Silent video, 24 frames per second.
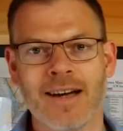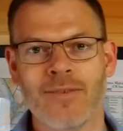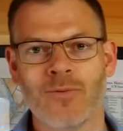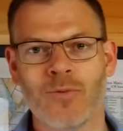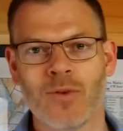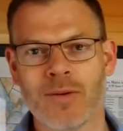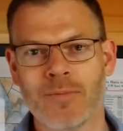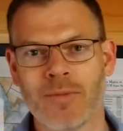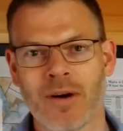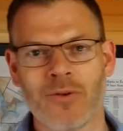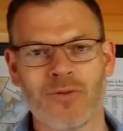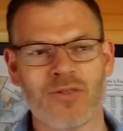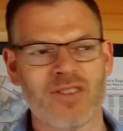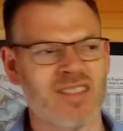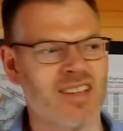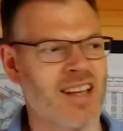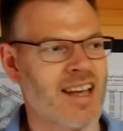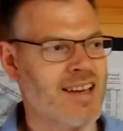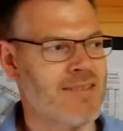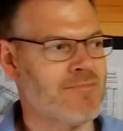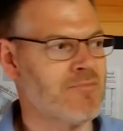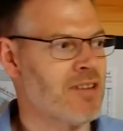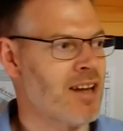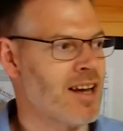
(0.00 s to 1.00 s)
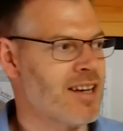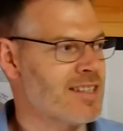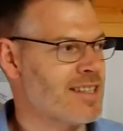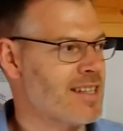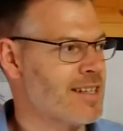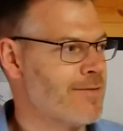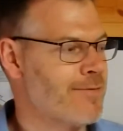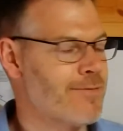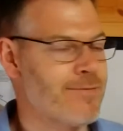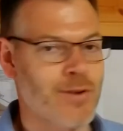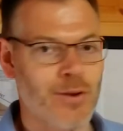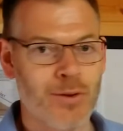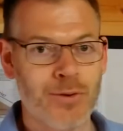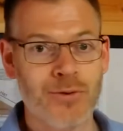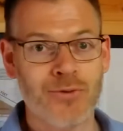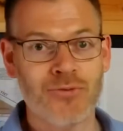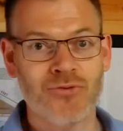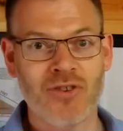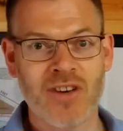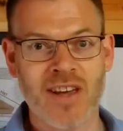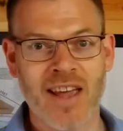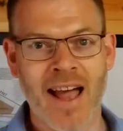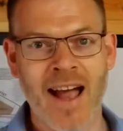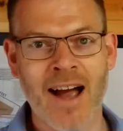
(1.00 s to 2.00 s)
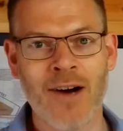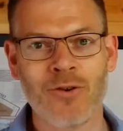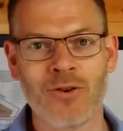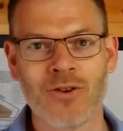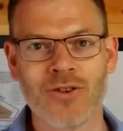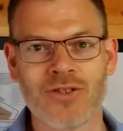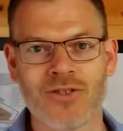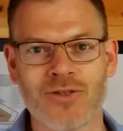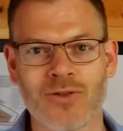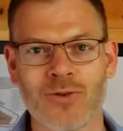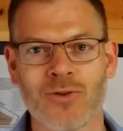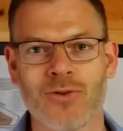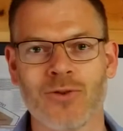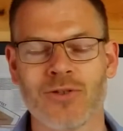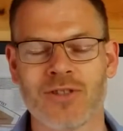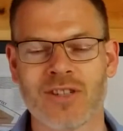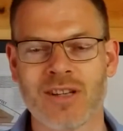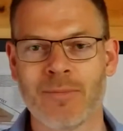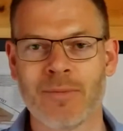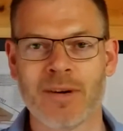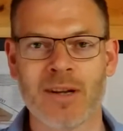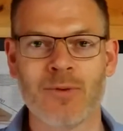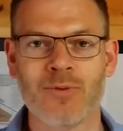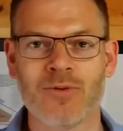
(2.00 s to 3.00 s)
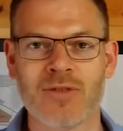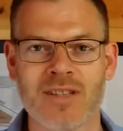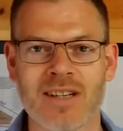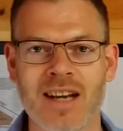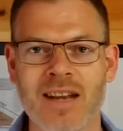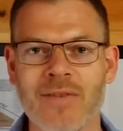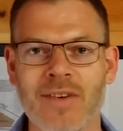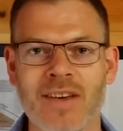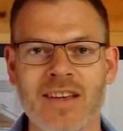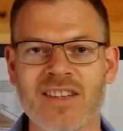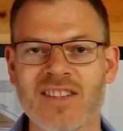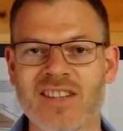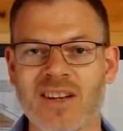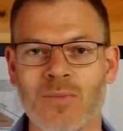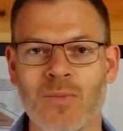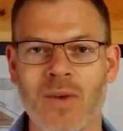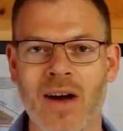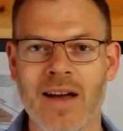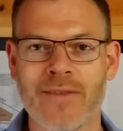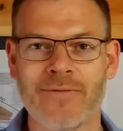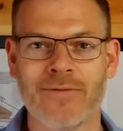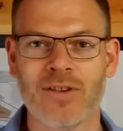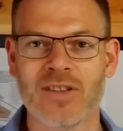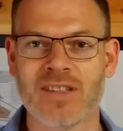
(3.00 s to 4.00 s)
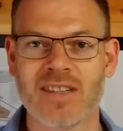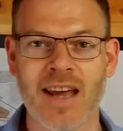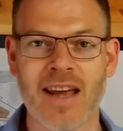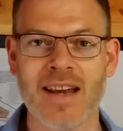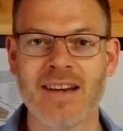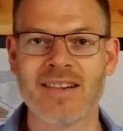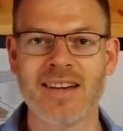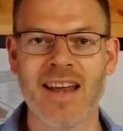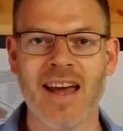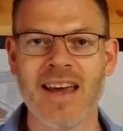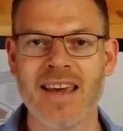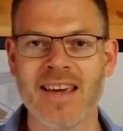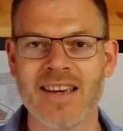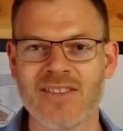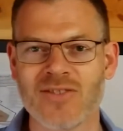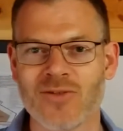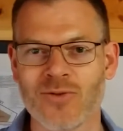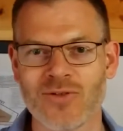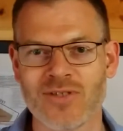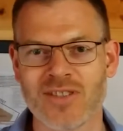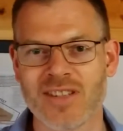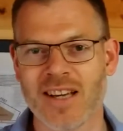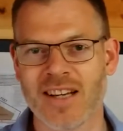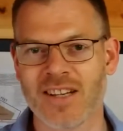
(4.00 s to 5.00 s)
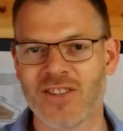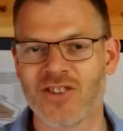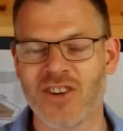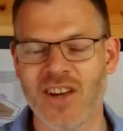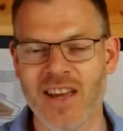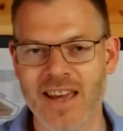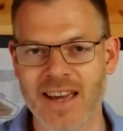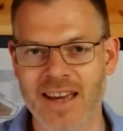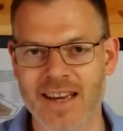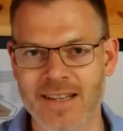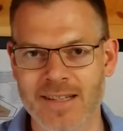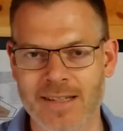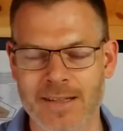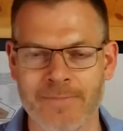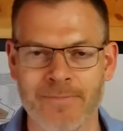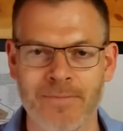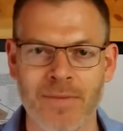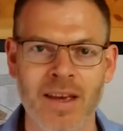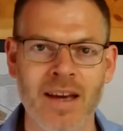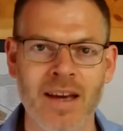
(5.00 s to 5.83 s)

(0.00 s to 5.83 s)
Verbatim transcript: We might want to say it lasted for three hours or somebody was living somewhere for 10 days or six years.